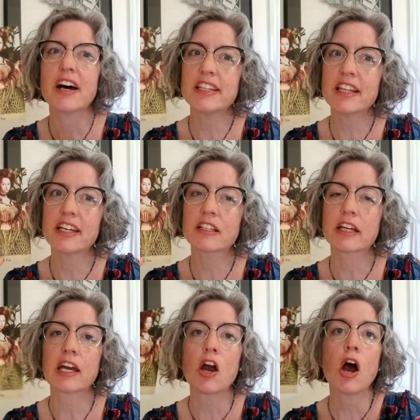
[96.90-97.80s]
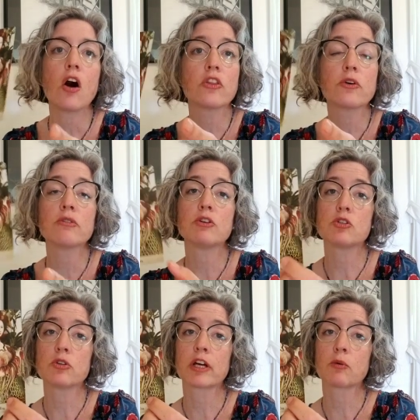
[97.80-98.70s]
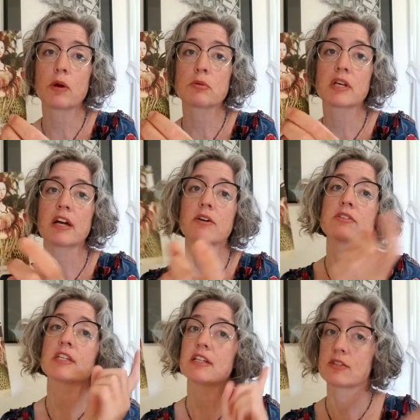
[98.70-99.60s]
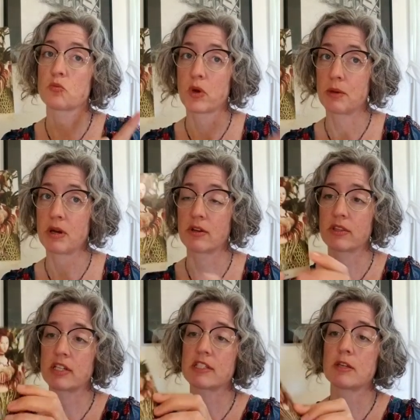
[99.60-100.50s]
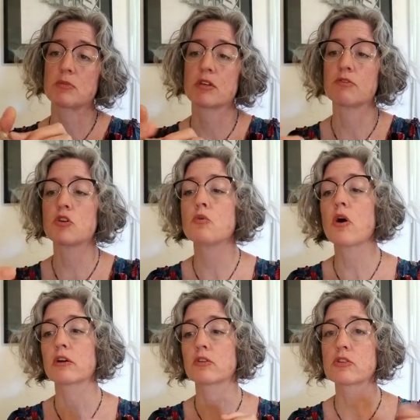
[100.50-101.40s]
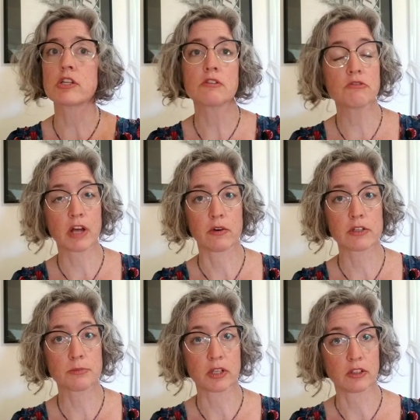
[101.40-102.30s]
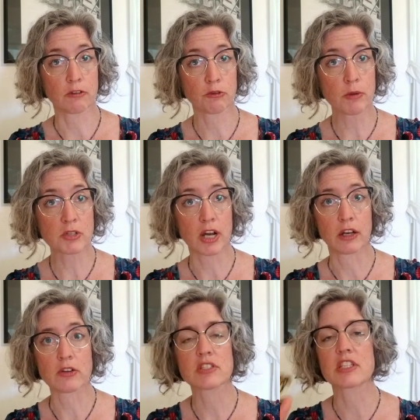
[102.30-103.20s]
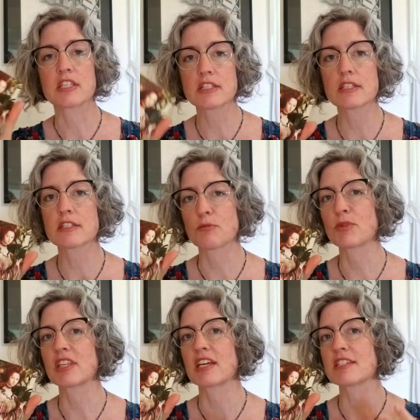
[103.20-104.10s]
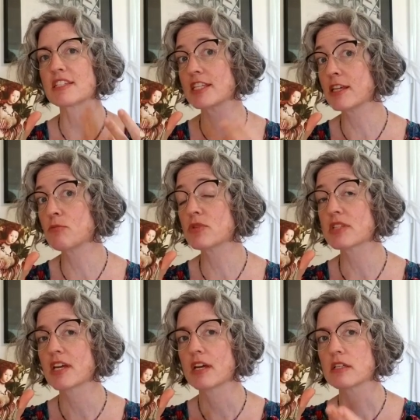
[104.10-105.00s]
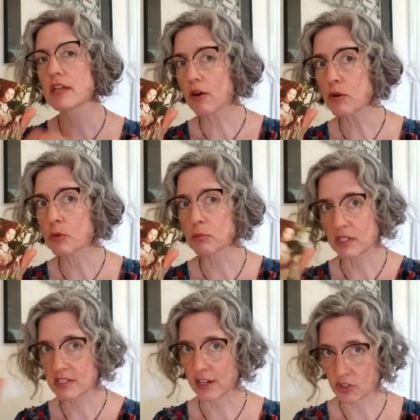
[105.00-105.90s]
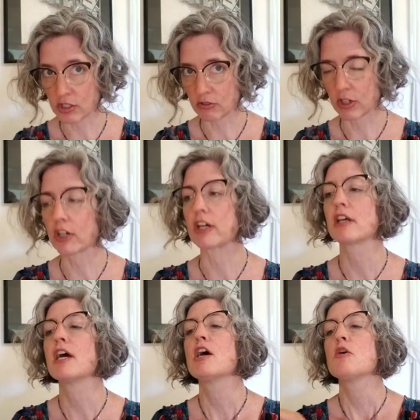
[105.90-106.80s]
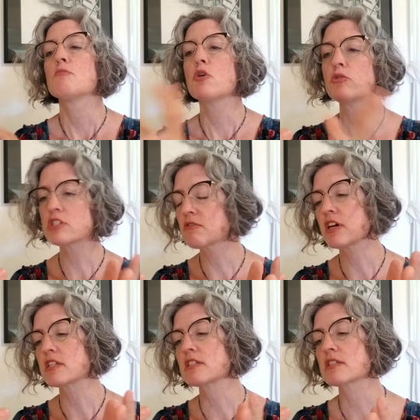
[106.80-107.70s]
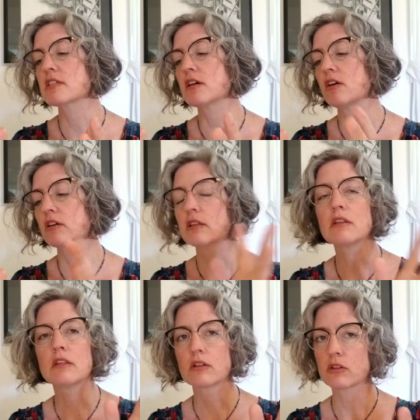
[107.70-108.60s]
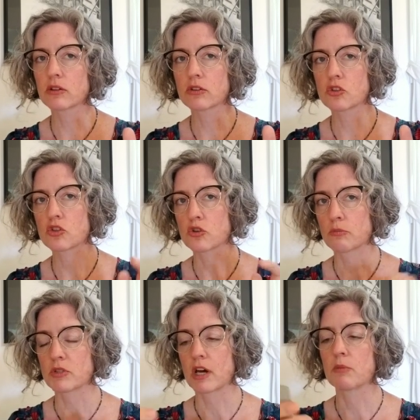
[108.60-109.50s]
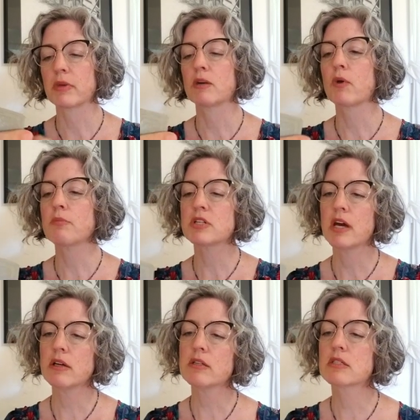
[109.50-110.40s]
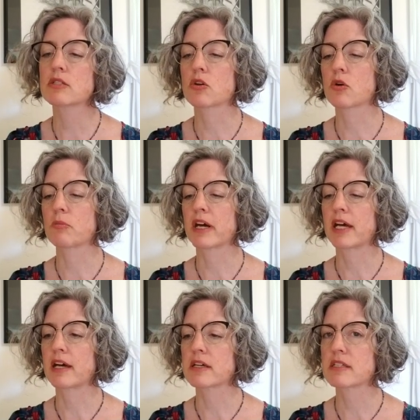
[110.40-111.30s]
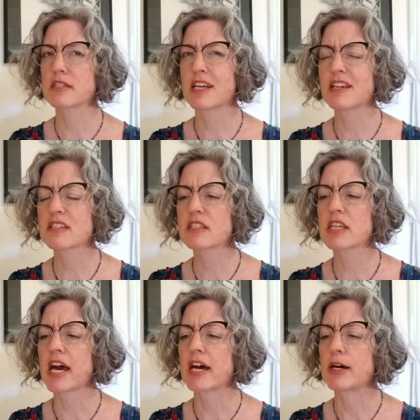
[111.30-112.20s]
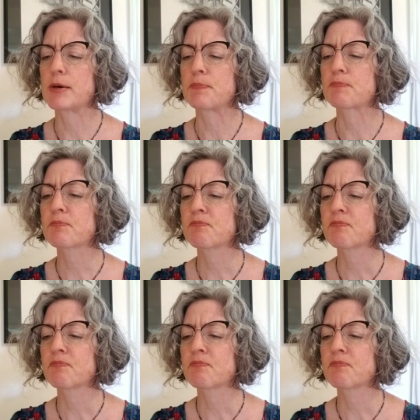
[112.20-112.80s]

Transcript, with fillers: unlikely although if you do like reptiles it is way better than it seems if you are allergic to flowers but you love reptiles then this is something that seems terrible but is actually very good most of us are a little tripped out by reptiles so by uh, snakes um,